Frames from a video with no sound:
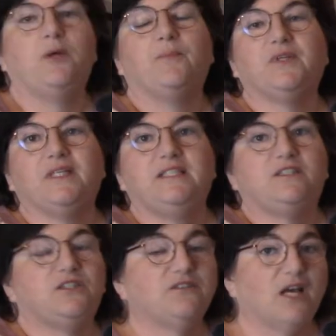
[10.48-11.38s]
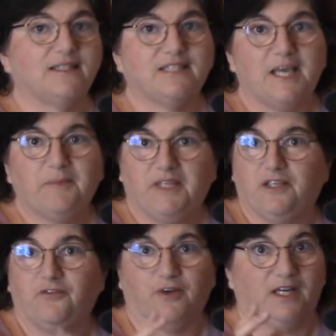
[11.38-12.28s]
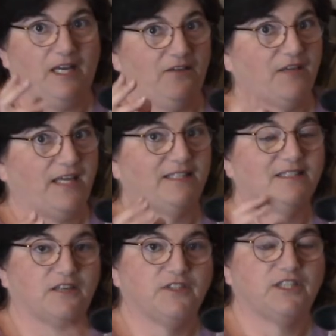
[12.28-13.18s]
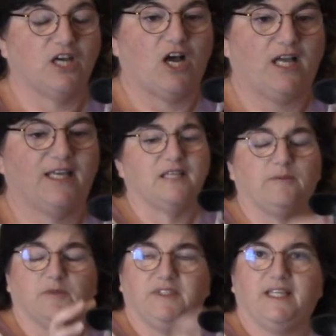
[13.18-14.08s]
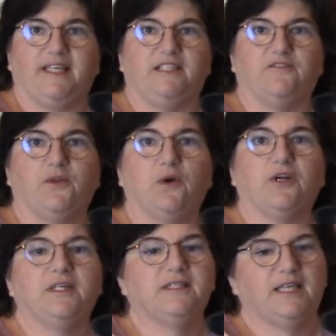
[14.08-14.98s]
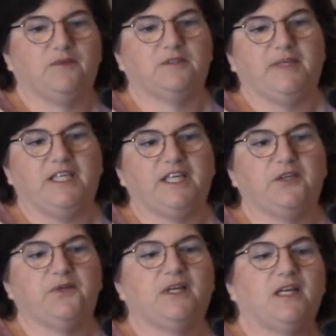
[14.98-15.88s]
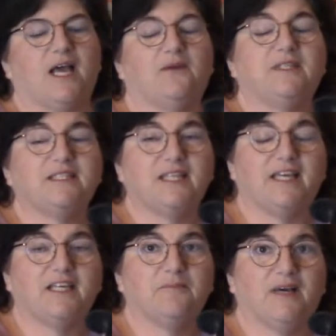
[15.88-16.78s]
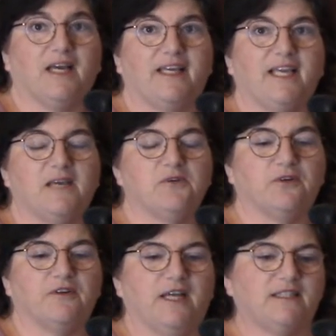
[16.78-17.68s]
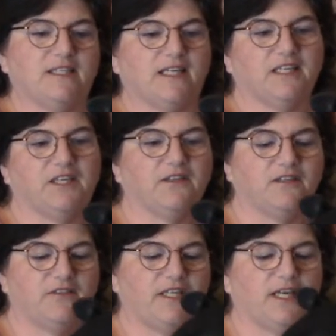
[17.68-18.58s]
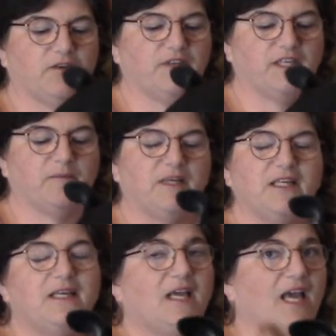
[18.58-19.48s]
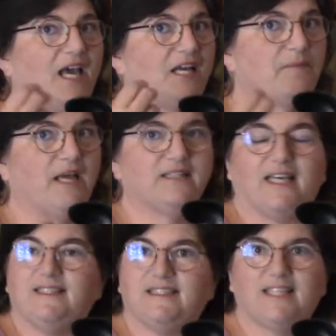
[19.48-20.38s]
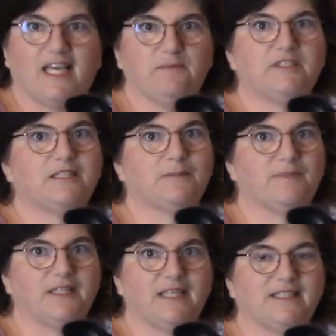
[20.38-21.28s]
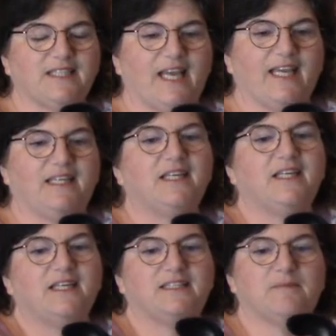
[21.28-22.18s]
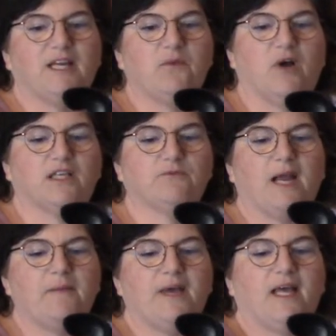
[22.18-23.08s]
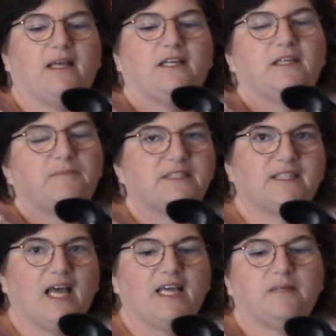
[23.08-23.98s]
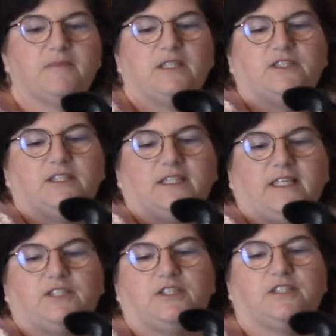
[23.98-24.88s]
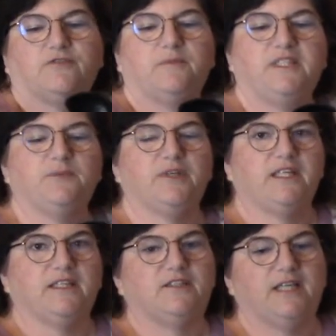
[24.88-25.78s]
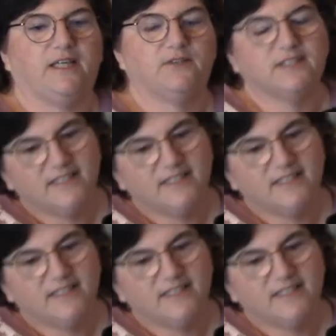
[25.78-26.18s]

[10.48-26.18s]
Please do not step in front of a service dog. Tomlin was laying in the floor. He was being cute. I went to take my camcorder out to take a cute little video of him. And about that same split second, somebody walks right behind, beside him, just inches from his pretty little nose.